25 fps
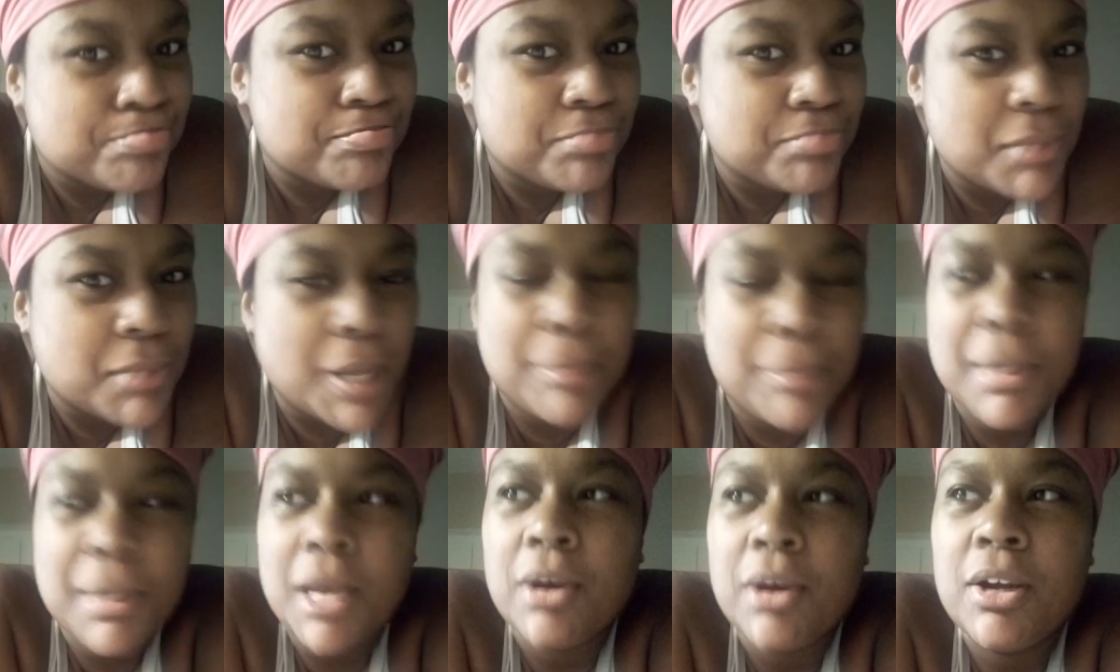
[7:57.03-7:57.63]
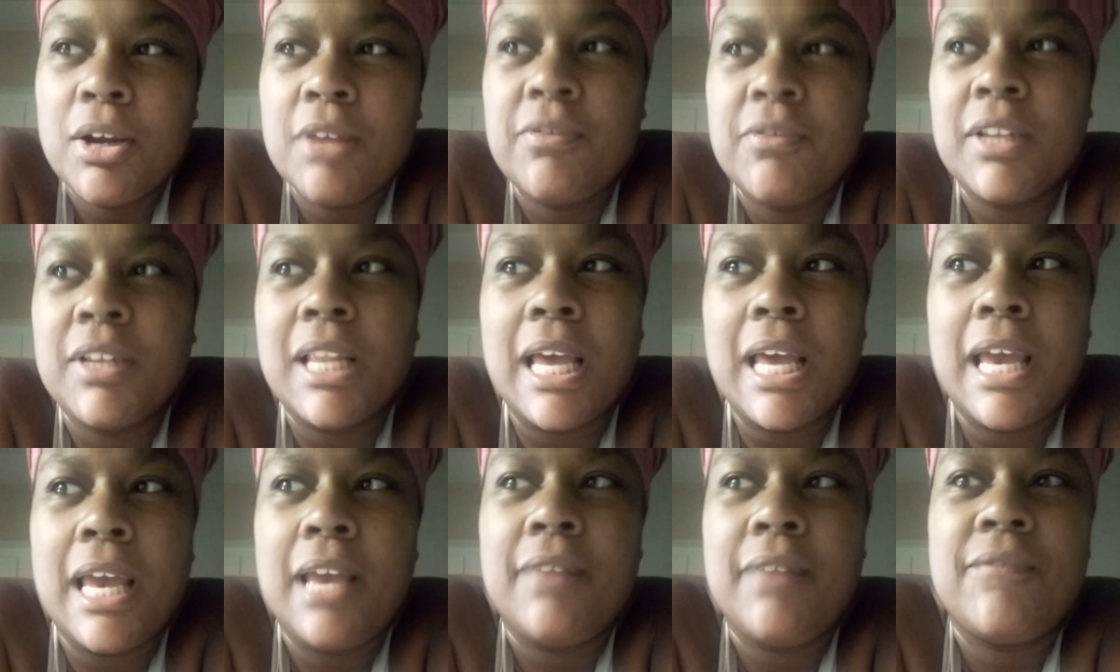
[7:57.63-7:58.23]
that be on here for
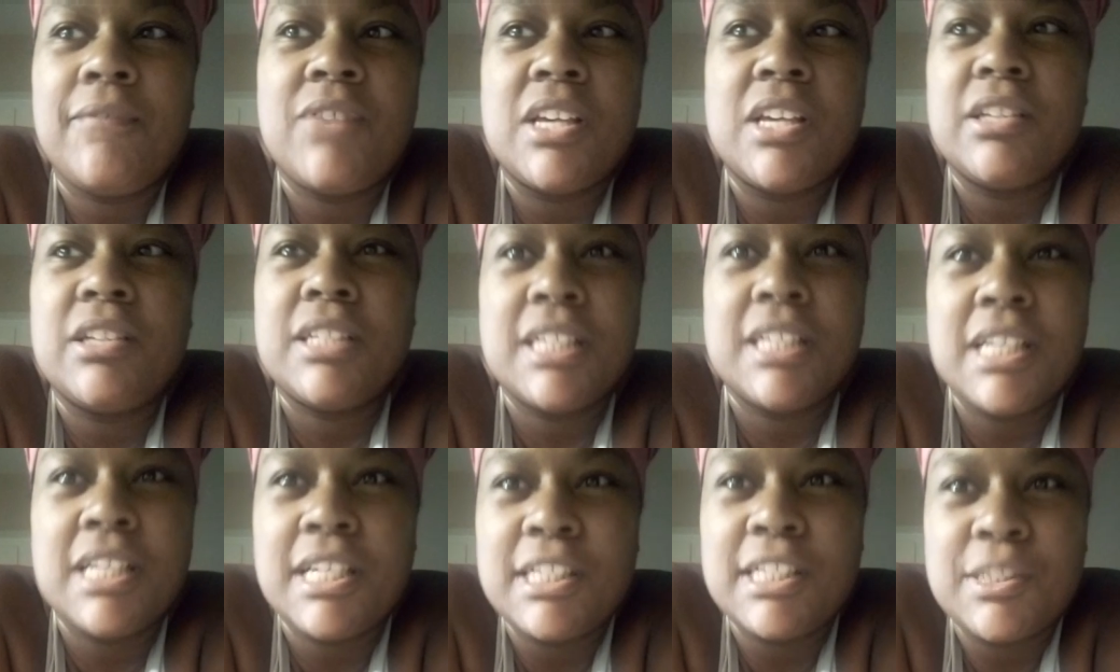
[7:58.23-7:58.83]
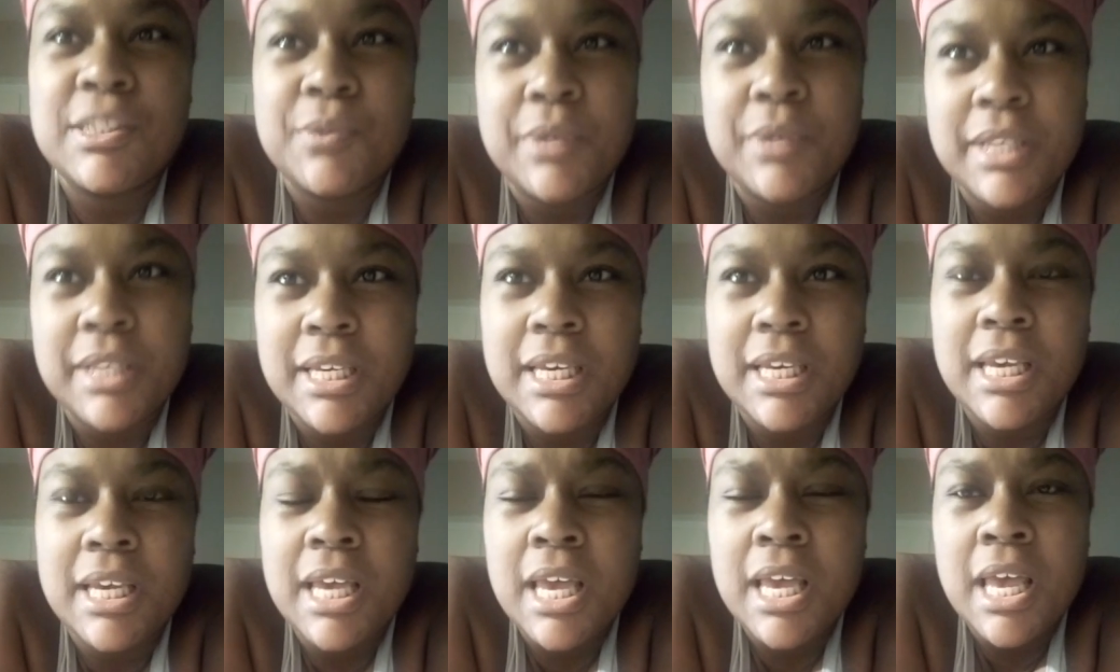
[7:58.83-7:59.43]
like 15,
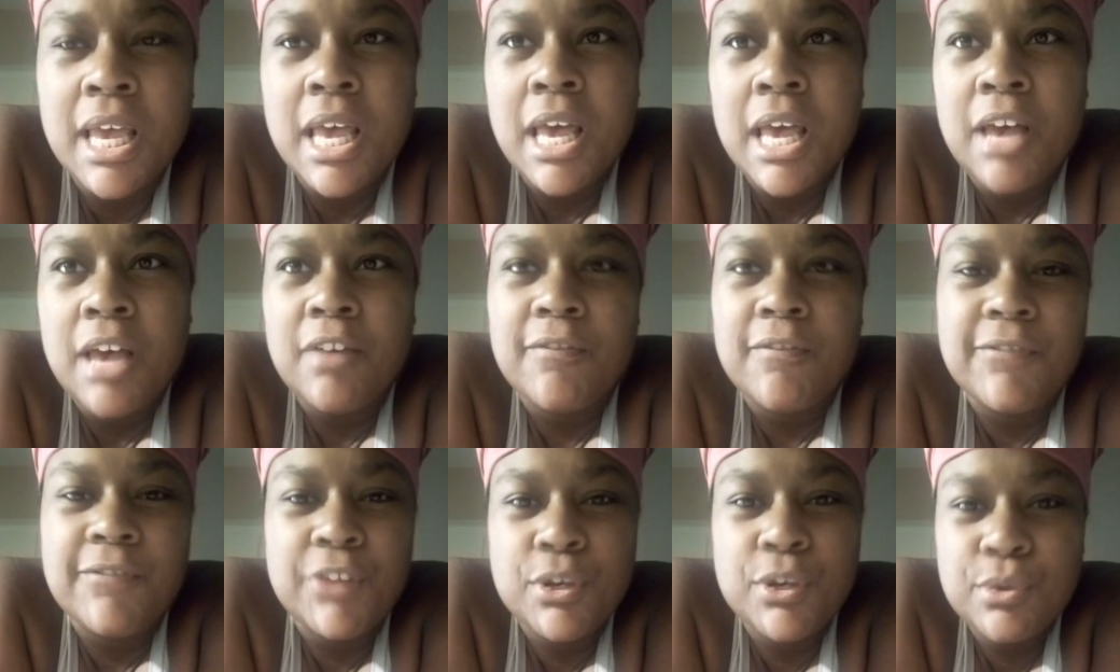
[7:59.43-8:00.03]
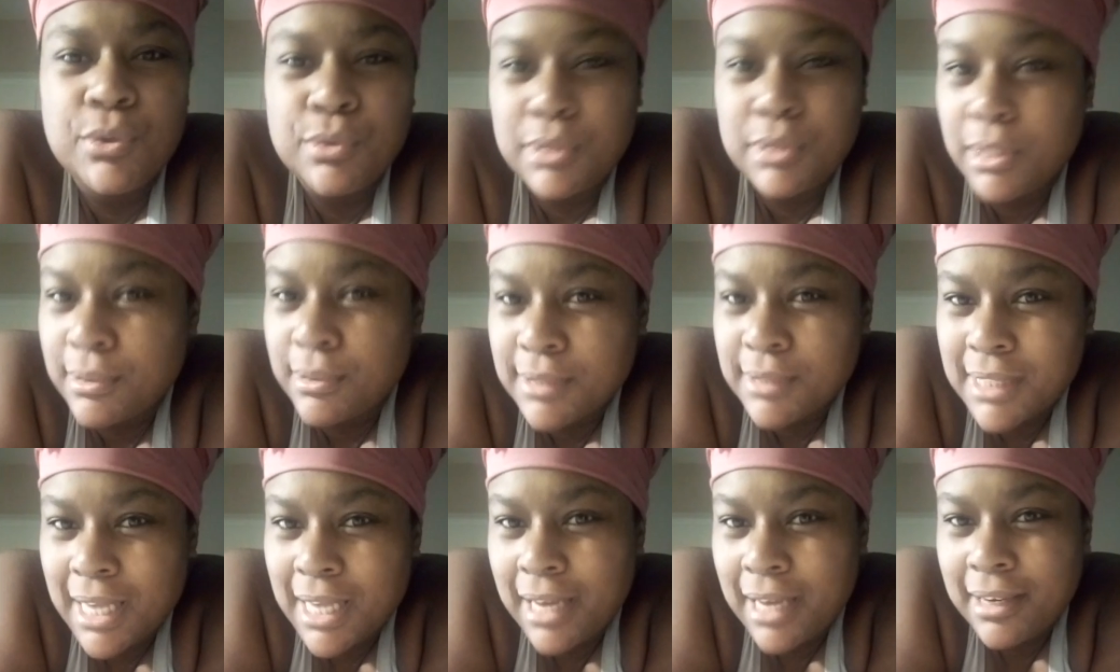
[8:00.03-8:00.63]
20 views don't
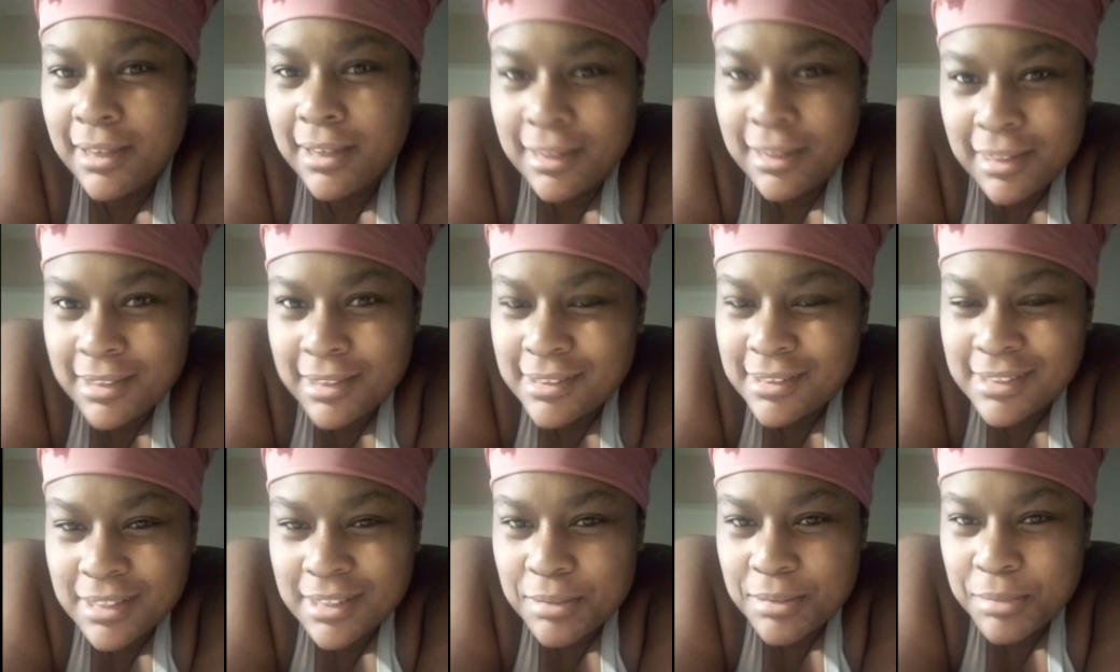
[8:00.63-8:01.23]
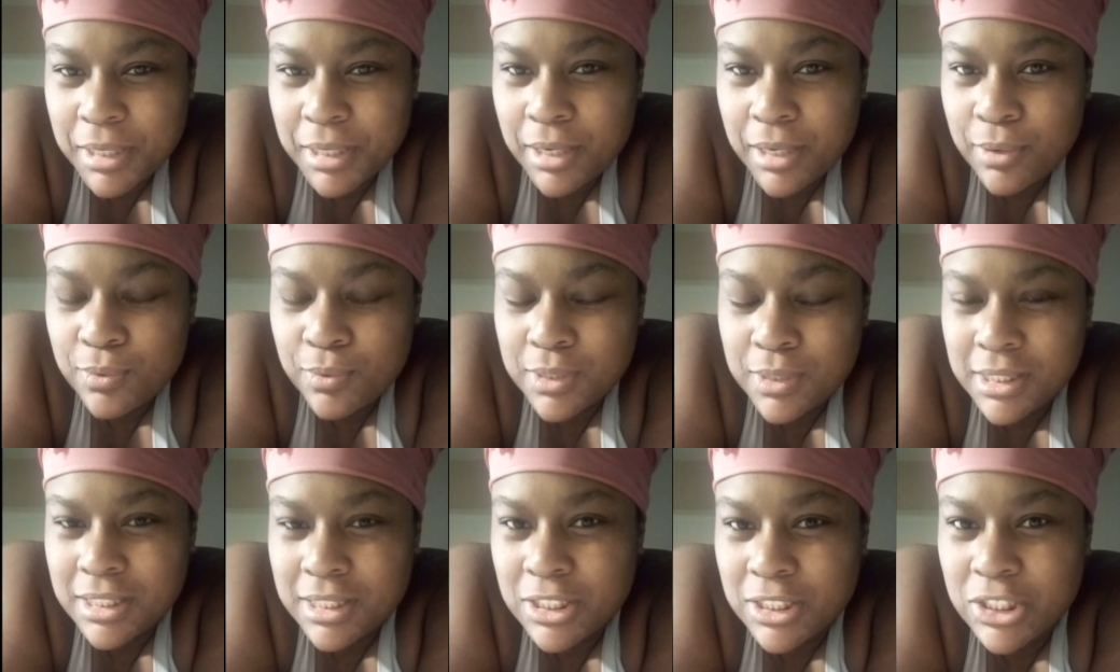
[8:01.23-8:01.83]
say nothing to me,
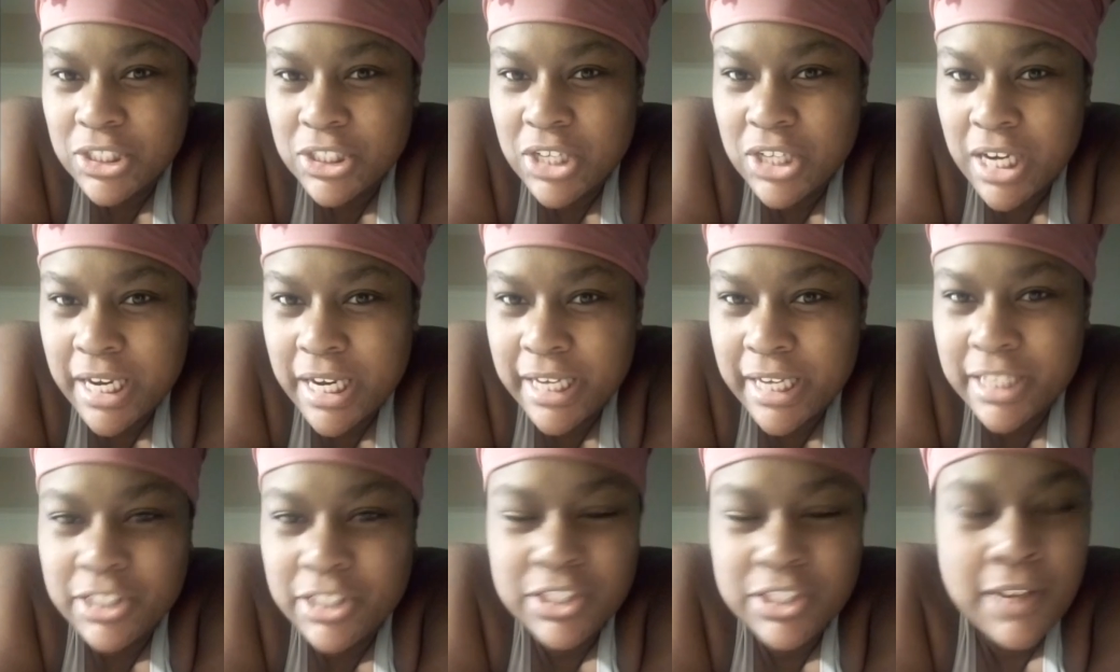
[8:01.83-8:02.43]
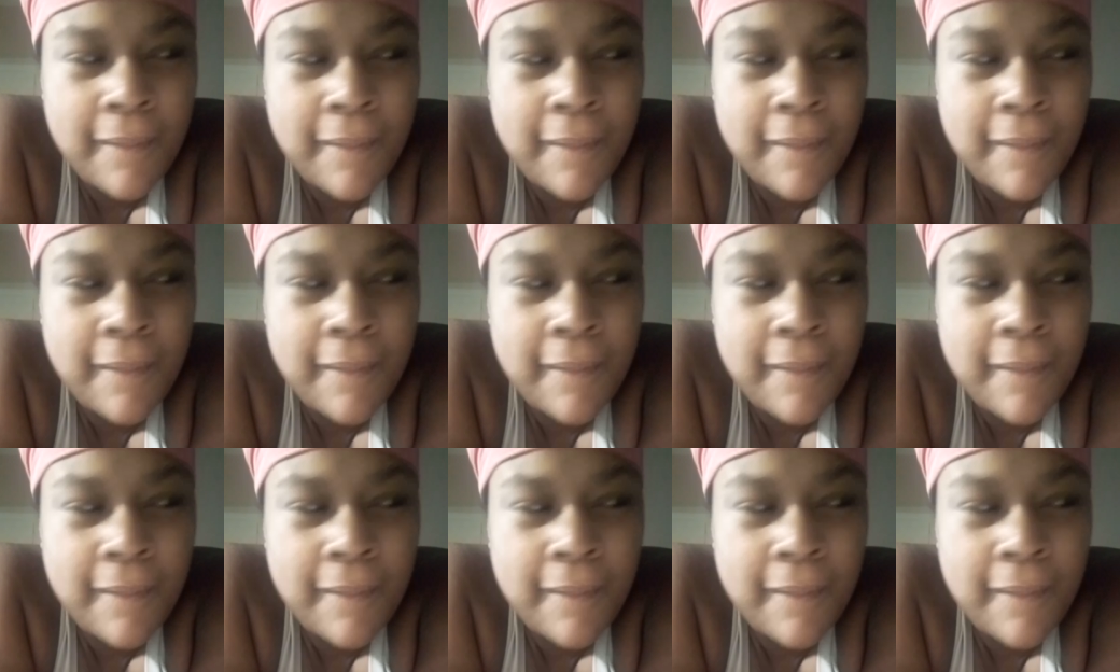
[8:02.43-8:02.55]
which is strange.